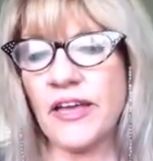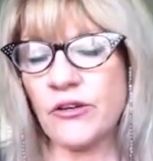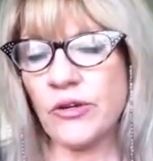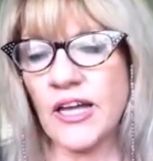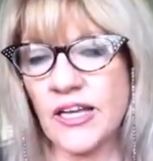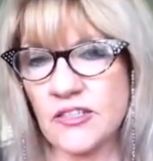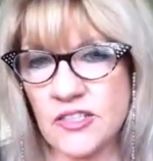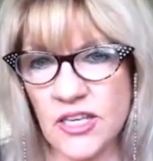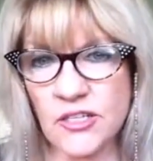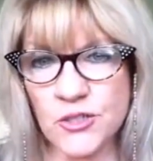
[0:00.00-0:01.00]
that
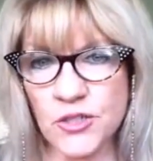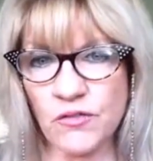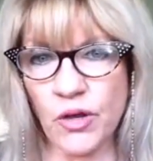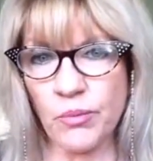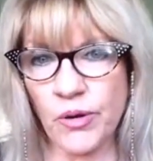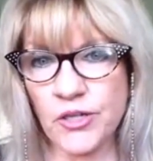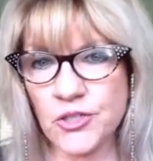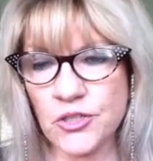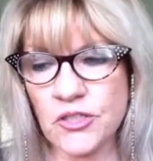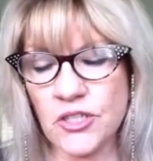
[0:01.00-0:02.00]
creates the energy
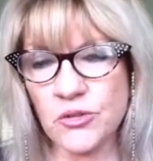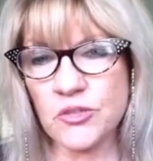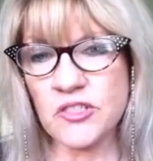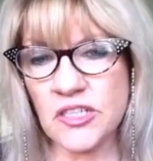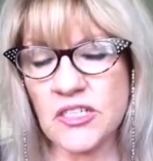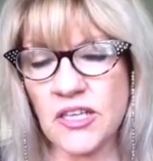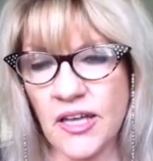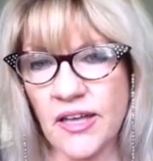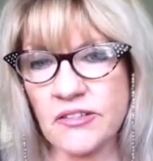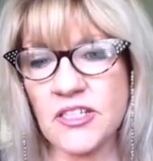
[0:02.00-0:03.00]
vibration that you're sending
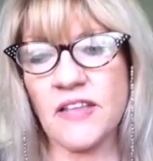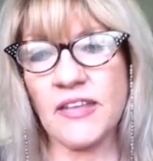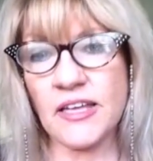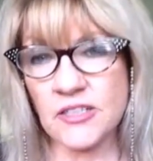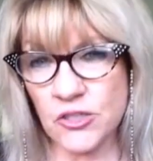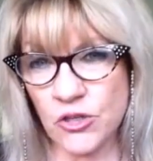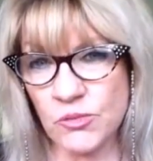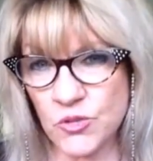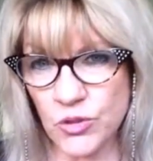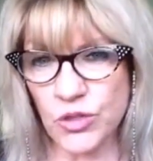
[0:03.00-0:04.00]
out, and that
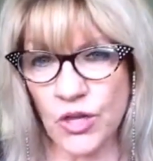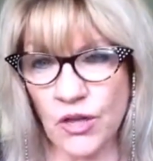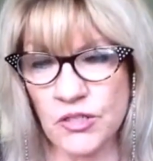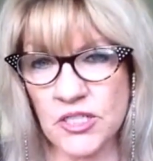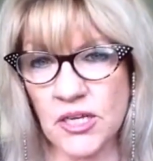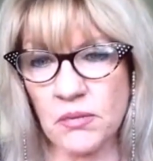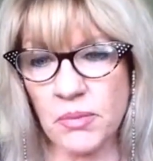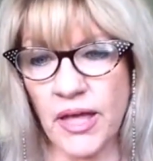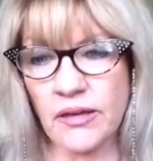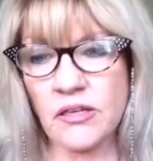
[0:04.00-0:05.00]
determines what you're going to
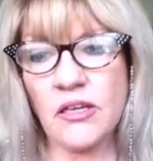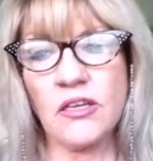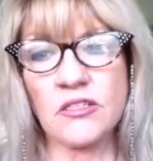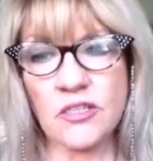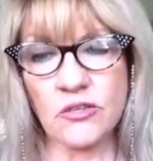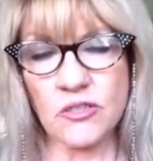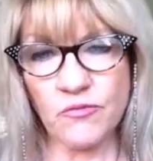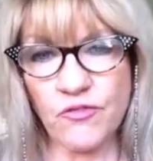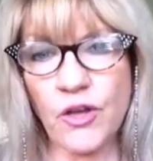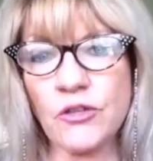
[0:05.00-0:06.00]
get back. So
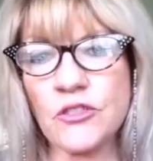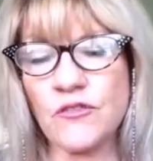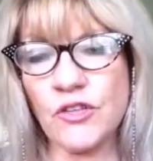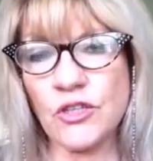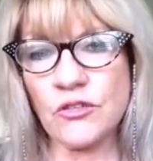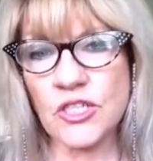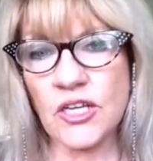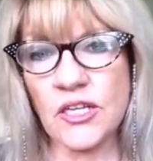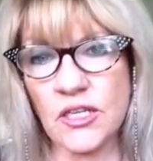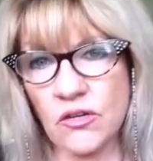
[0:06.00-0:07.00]
some focus for you,
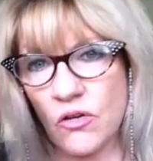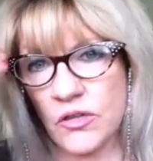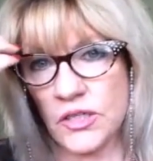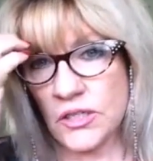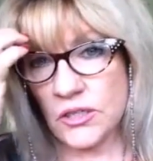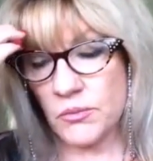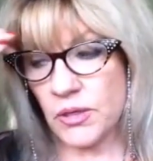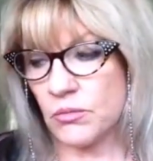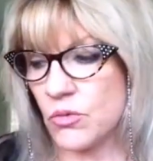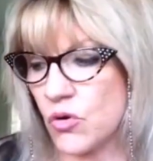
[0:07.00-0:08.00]
darling, on a little
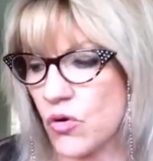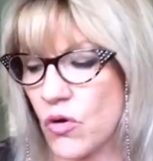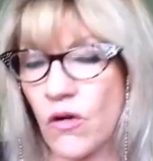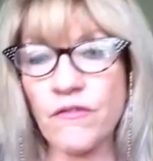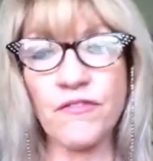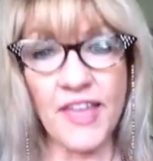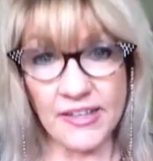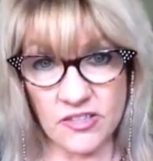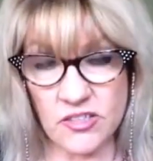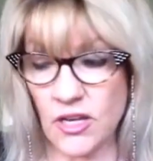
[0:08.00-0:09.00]
bit more of
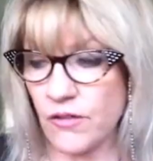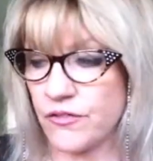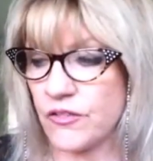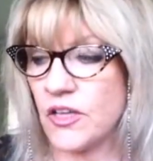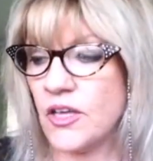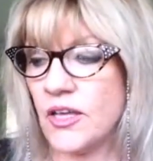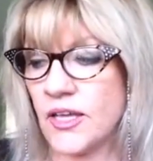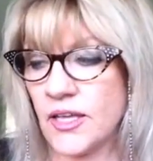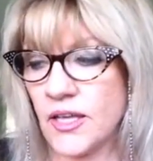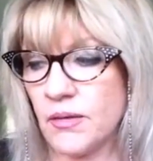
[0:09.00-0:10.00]
that stuff.
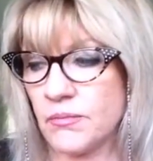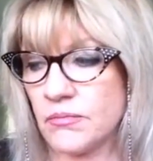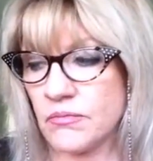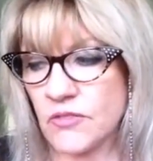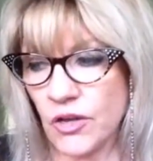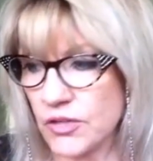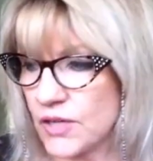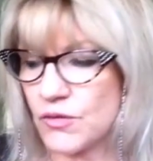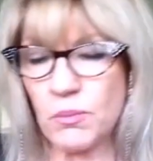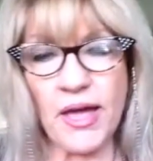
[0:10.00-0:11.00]

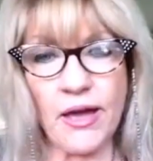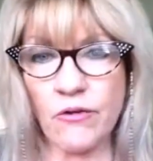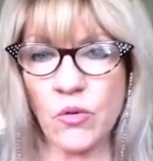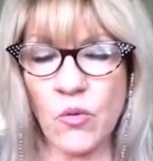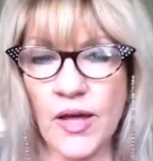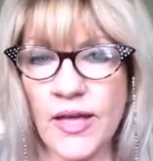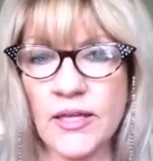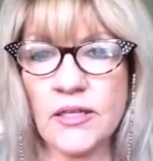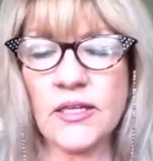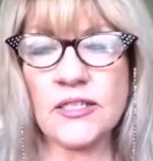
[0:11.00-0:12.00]
Don't give your power
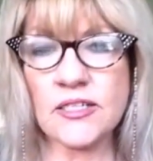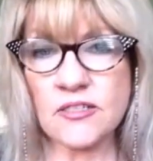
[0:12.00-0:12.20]
away. It